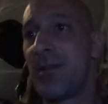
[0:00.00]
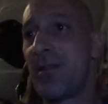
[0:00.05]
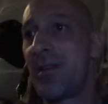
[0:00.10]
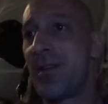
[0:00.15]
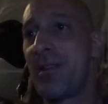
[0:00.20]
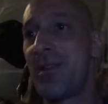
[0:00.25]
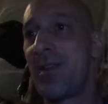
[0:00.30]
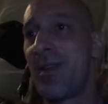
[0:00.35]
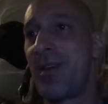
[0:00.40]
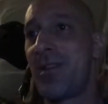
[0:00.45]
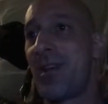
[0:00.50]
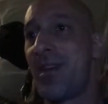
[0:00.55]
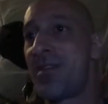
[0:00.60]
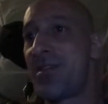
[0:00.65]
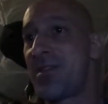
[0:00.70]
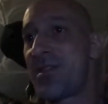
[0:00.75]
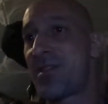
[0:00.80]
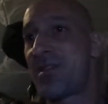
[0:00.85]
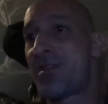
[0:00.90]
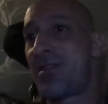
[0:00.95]
I
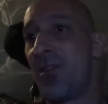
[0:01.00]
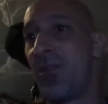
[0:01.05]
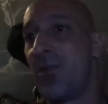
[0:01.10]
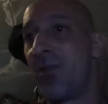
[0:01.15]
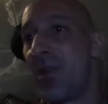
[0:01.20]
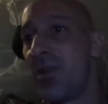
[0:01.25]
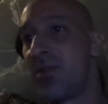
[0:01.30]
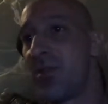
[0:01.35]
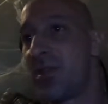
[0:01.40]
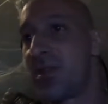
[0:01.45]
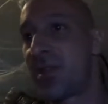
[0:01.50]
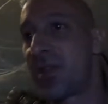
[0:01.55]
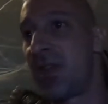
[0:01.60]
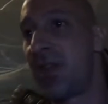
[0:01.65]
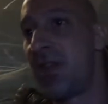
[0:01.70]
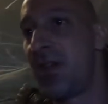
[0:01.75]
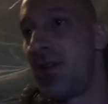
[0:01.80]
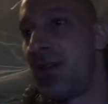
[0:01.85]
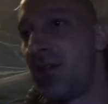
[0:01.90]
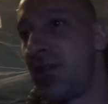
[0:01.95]
just don't
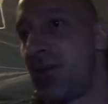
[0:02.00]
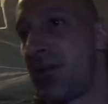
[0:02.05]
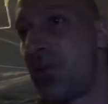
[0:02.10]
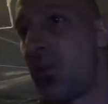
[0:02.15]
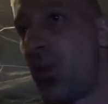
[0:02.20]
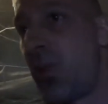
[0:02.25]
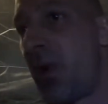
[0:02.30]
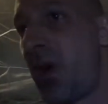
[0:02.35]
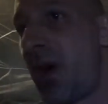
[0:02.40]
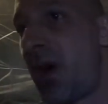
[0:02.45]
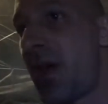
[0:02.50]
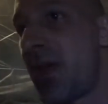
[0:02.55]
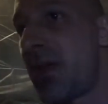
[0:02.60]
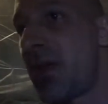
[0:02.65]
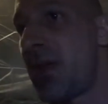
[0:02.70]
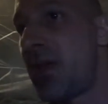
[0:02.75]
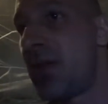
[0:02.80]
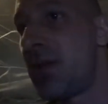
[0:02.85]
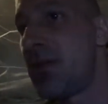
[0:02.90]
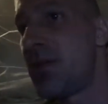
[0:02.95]
understand why
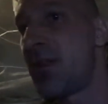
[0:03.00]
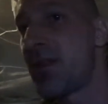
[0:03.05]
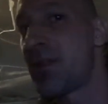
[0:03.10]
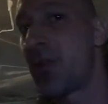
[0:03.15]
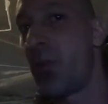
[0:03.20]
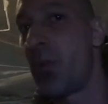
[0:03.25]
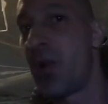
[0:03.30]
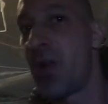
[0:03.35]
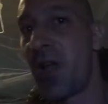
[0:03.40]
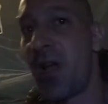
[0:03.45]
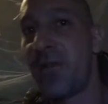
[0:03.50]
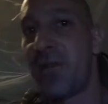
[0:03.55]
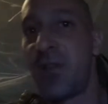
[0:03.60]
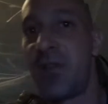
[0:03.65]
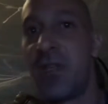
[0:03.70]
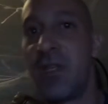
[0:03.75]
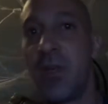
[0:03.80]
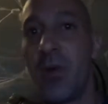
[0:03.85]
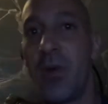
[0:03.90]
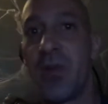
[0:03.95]
he doesn't want to have to
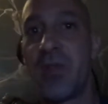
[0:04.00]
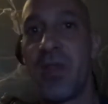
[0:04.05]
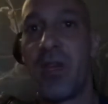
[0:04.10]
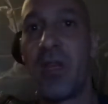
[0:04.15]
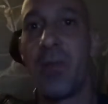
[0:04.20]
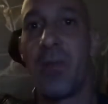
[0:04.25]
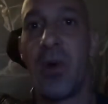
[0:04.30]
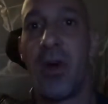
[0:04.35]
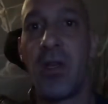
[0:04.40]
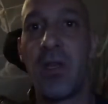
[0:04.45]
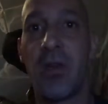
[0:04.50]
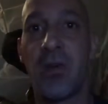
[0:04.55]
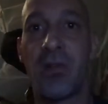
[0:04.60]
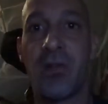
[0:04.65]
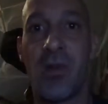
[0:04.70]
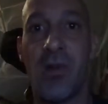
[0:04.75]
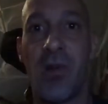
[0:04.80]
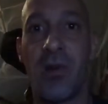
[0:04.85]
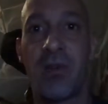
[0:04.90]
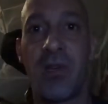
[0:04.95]
deal with anybody or
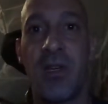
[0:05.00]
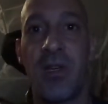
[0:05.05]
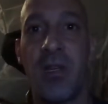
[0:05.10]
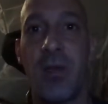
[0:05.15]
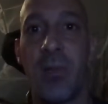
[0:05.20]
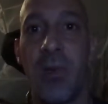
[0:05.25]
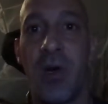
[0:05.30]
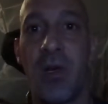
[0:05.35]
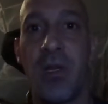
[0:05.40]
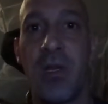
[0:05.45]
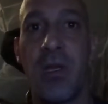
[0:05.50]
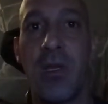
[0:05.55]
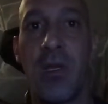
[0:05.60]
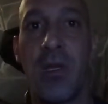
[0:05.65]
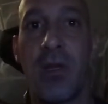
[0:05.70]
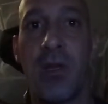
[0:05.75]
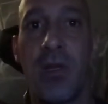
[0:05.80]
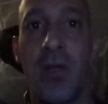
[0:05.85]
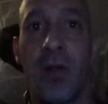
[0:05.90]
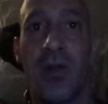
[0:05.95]
talk to anybody.
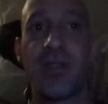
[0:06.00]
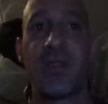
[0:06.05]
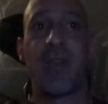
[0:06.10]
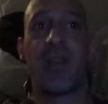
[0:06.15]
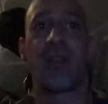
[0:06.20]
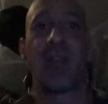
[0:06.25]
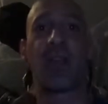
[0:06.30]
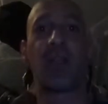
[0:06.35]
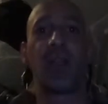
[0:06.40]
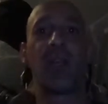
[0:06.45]
And, you know, it's not like